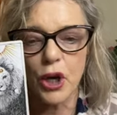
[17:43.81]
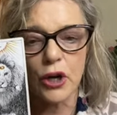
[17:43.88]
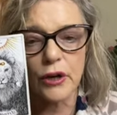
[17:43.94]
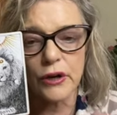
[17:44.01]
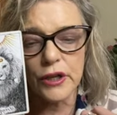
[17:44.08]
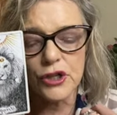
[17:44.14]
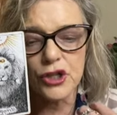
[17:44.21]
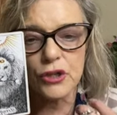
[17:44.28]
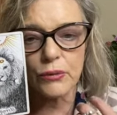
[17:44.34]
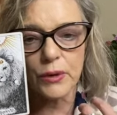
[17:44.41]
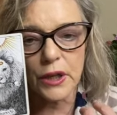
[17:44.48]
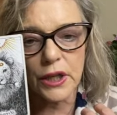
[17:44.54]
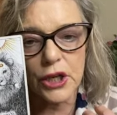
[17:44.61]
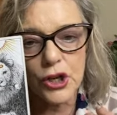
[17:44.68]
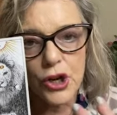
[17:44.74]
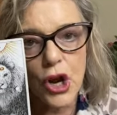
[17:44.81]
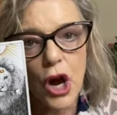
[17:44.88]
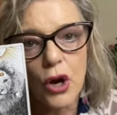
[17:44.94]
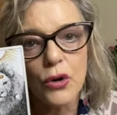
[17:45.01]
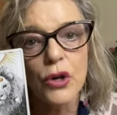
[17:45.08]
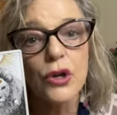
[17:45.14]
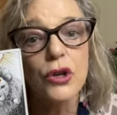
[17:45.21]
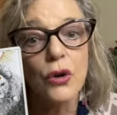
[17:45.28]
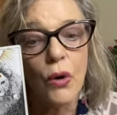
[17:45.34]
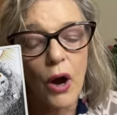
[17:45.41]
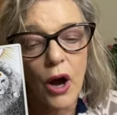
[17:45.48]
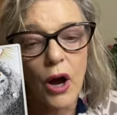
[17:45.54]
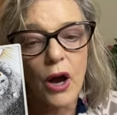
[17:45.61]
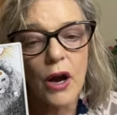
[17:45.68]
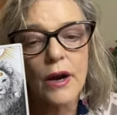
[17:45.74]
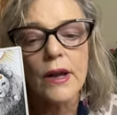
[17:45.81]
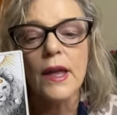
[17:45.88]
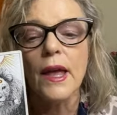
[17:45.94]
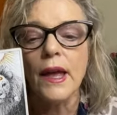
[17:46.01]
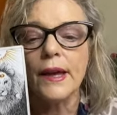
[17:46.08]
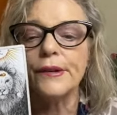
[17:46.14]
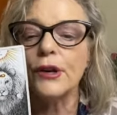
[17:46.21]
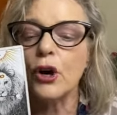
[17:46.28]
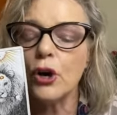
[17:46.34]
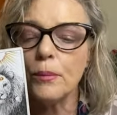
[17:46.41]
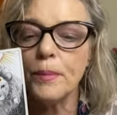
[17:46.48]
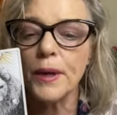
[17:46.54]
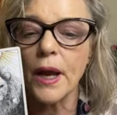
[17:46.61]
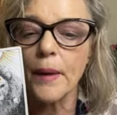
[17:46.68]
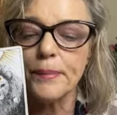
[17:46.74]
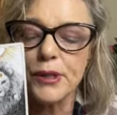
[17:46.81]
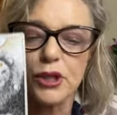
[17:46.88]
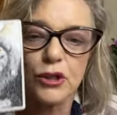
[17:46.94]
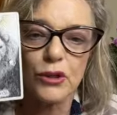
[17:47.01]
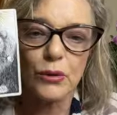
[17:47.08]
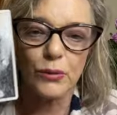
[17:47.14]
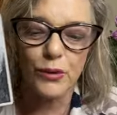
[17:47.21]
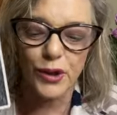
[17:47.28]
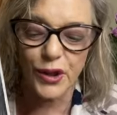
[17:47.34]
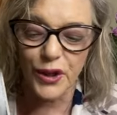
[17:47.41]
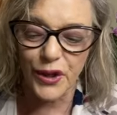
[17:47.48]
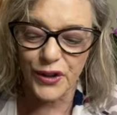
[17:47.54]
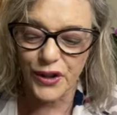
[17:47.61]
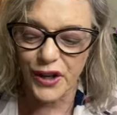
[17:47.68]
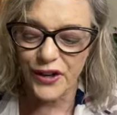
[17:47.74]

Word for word: Courage to really know who you are and open up into the world.